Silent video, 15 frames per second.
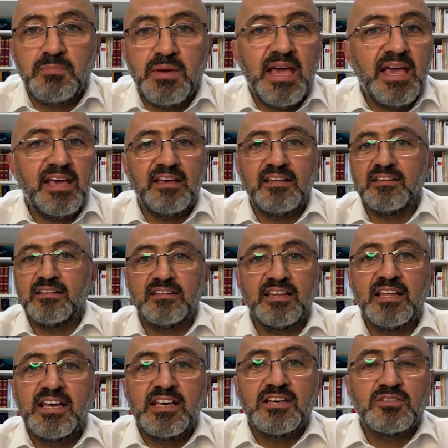Spain. And
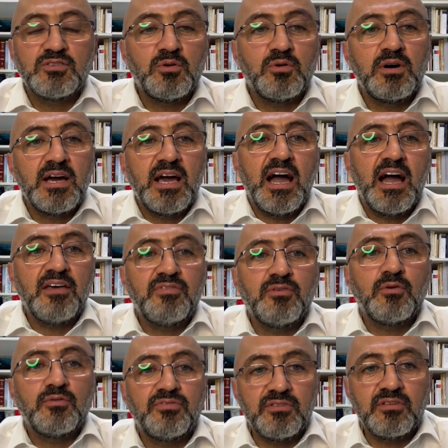so I
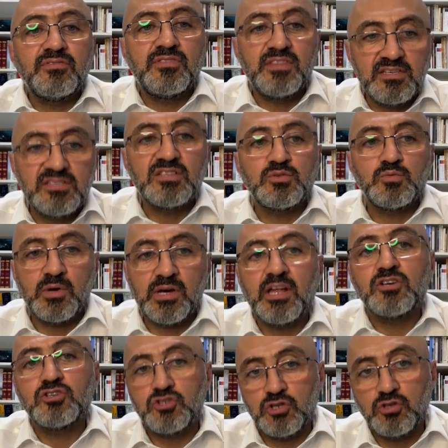thought this is where
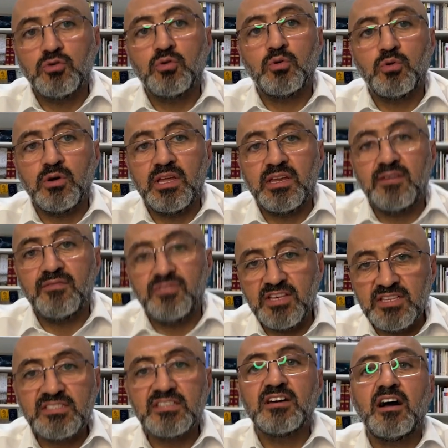I should go. And if
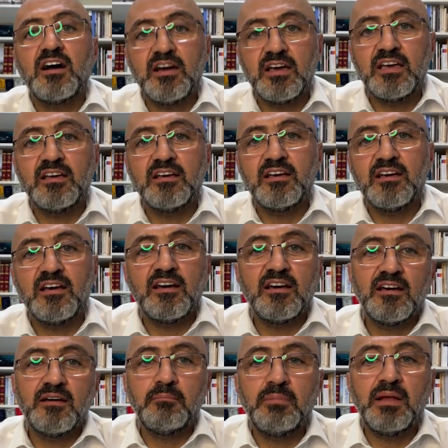this guy
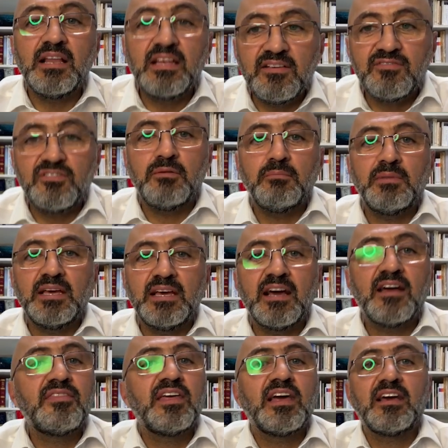believed in me,
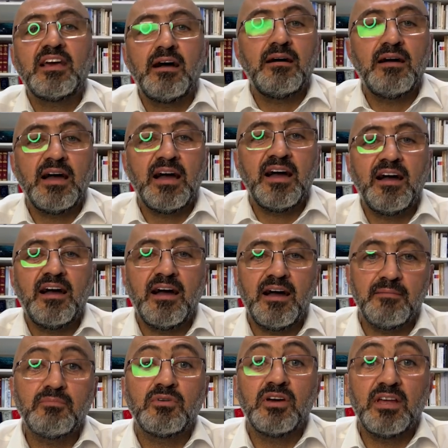I think
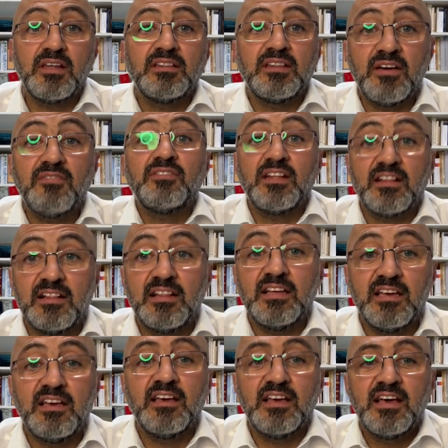I'm going to
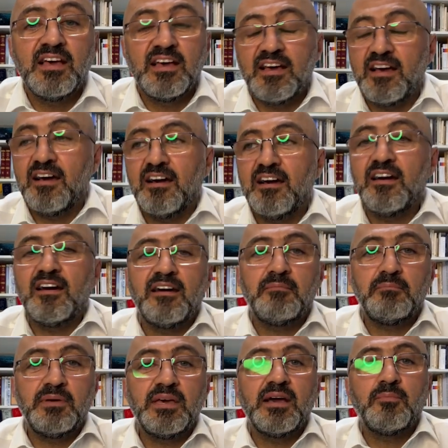definitely
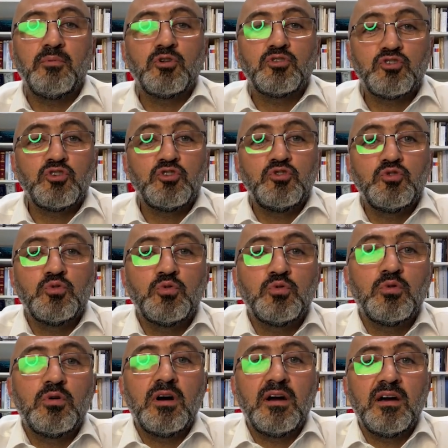be able to
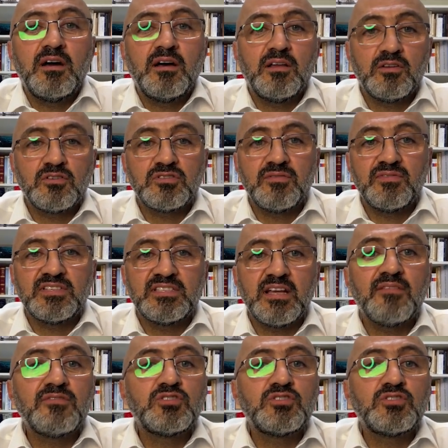do lots of stuff.